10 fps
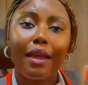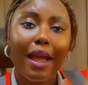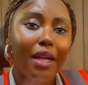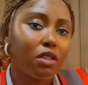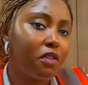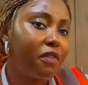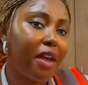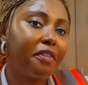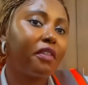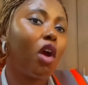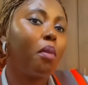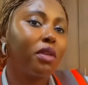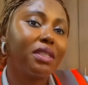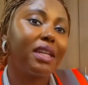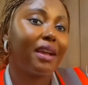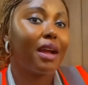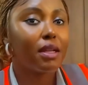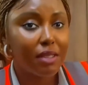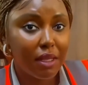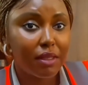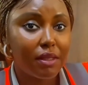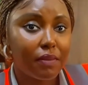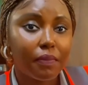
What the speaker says: Here are some 5 common deck accidents.